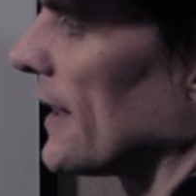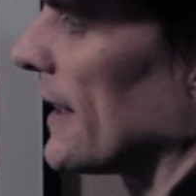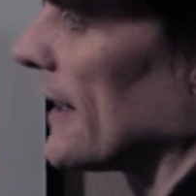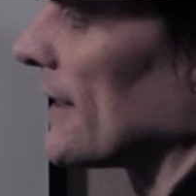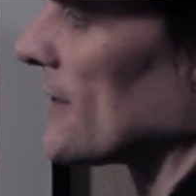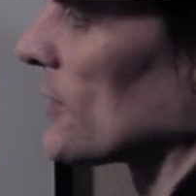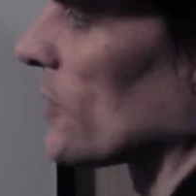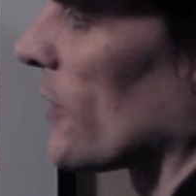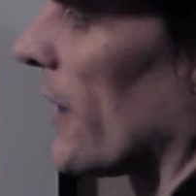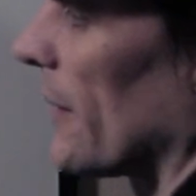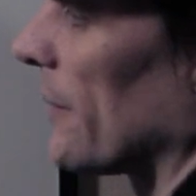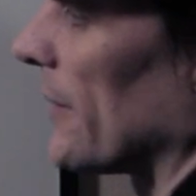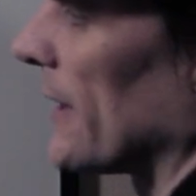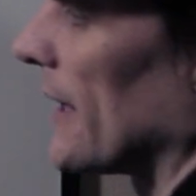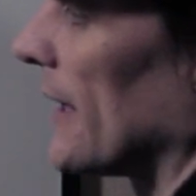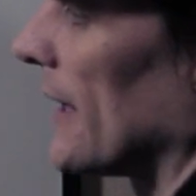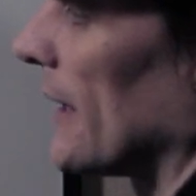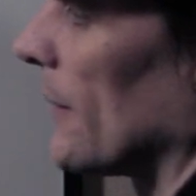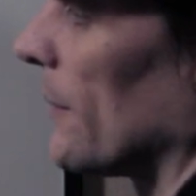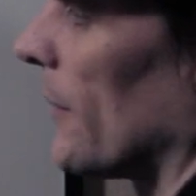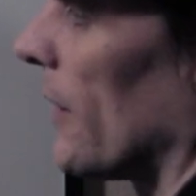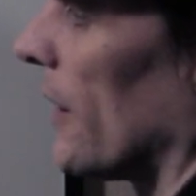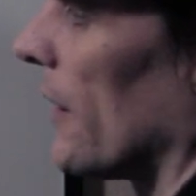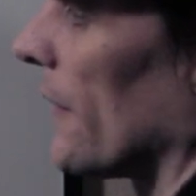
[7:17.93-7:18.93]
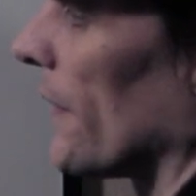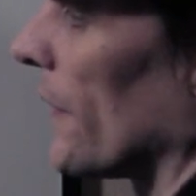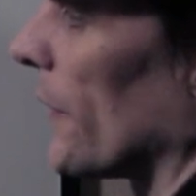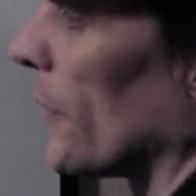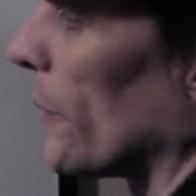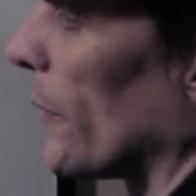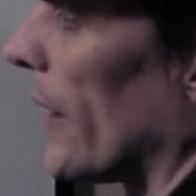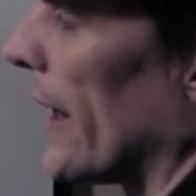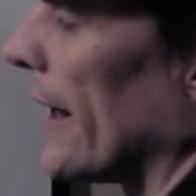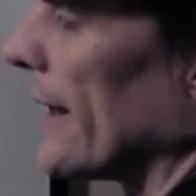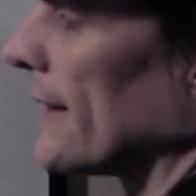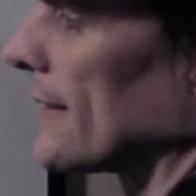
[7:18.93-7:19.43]
and it's grabbing him on the
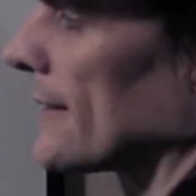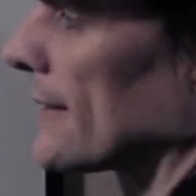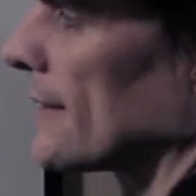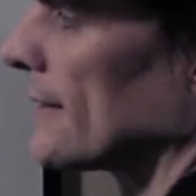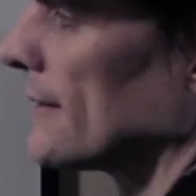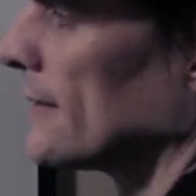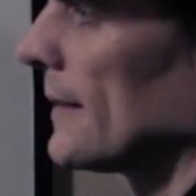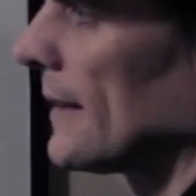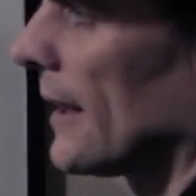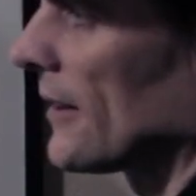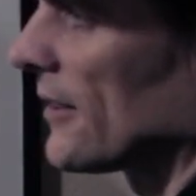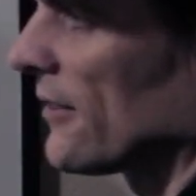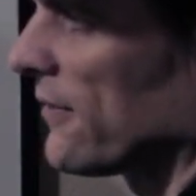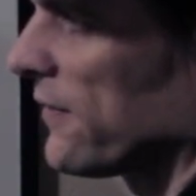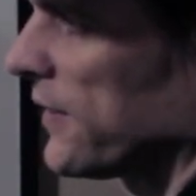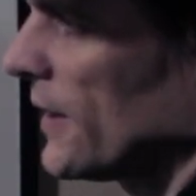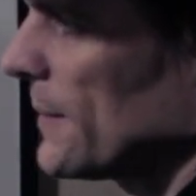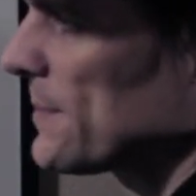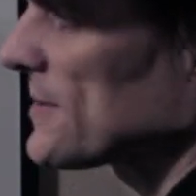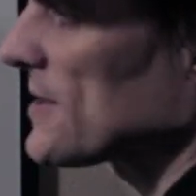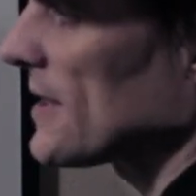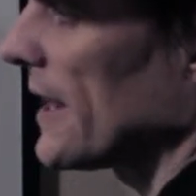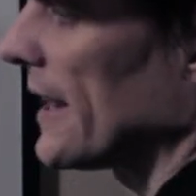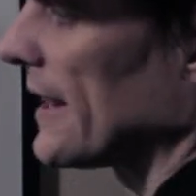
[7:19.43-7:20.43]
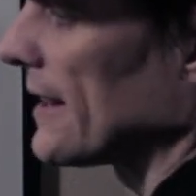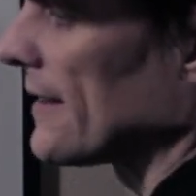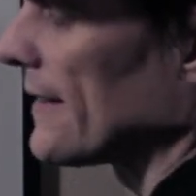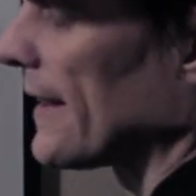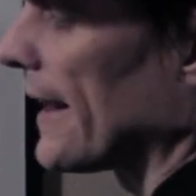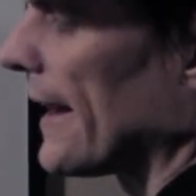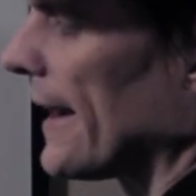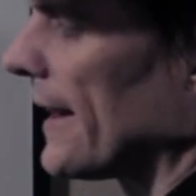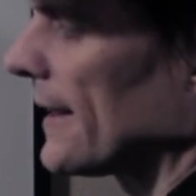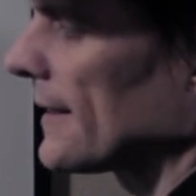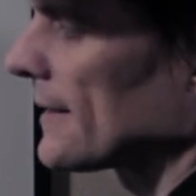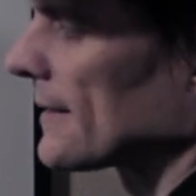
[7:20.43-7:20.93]
right. Now the flip side of
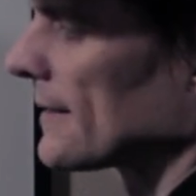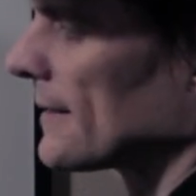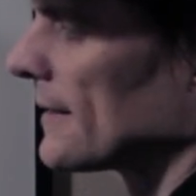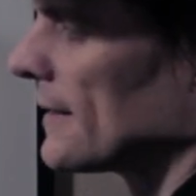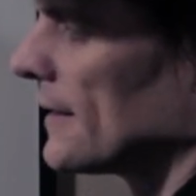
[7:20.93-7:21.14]
that